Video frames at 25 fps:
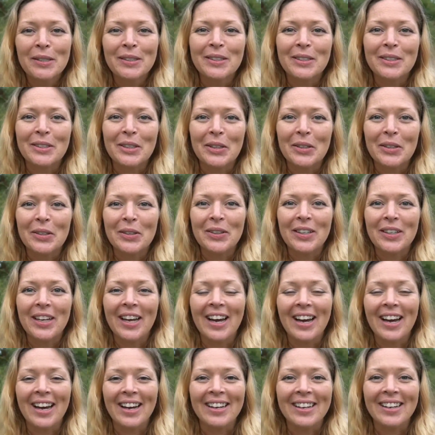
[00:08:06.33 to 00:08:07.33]
So
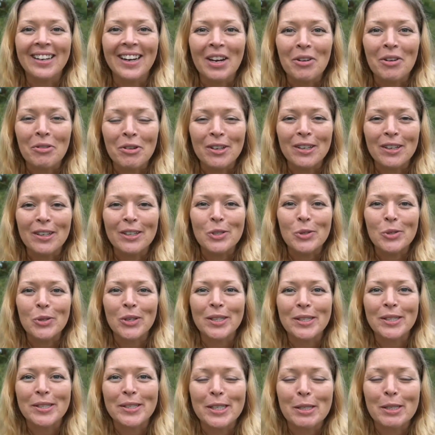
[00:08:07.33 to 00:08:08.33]
yeah, I really
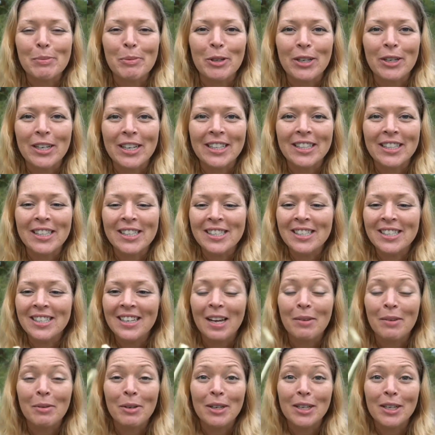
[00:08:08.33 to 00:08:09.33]
enjoyed this experience.
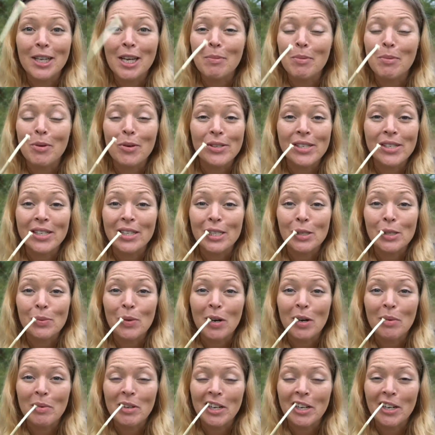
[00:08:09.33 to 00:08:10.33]
I'm gonna keep using this
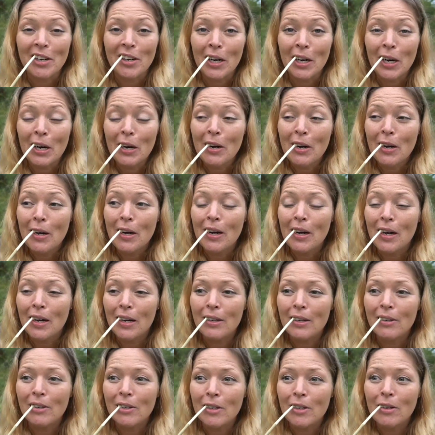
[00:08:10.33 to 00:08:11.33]
while I'm here.
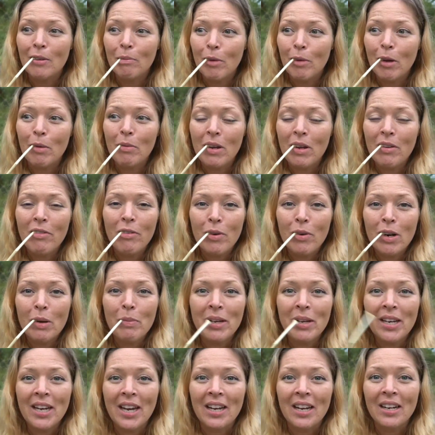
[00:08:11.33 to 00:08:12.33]
And maybe even when I'm
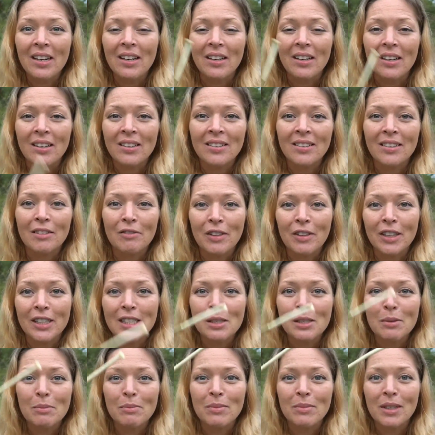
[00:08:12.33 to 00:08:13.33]
in Canada, I'll
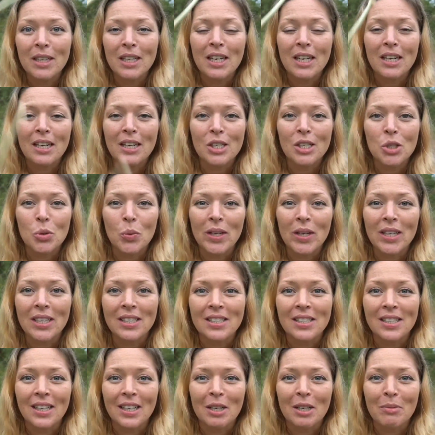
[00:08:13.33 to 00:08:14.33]
find some Canadian
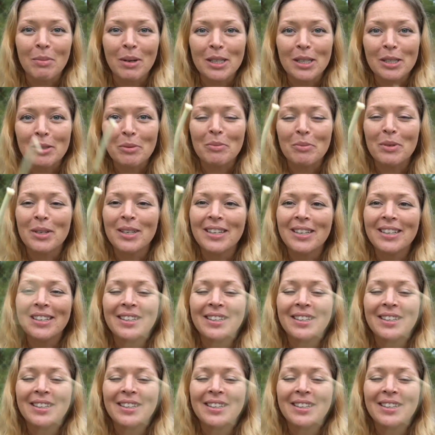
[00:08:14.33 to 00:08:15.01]
twigs that I can make some